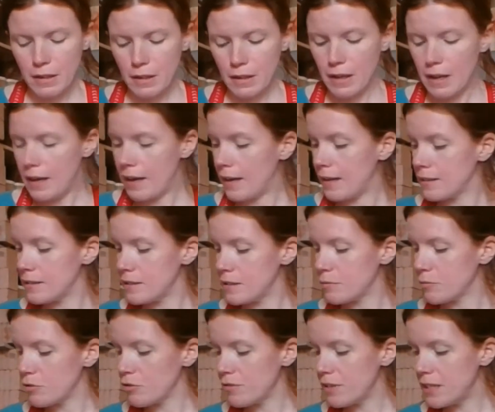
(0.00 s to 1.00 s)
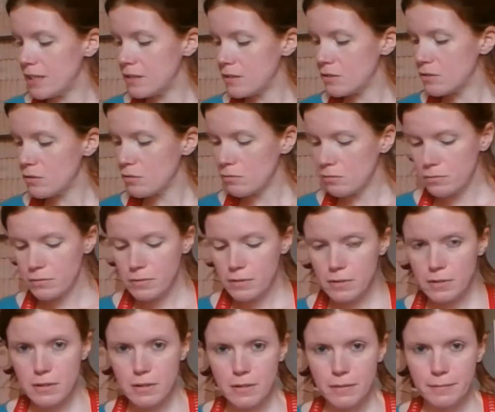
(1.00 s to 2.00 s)
and some green
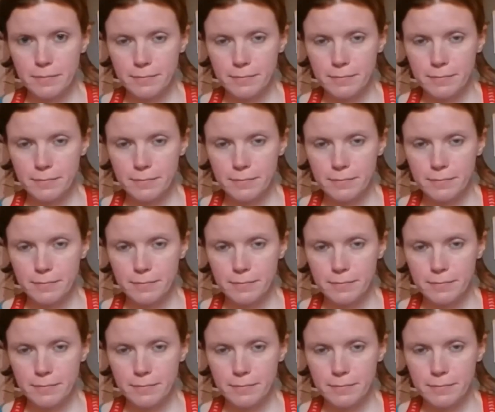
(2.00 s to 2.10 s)
tones,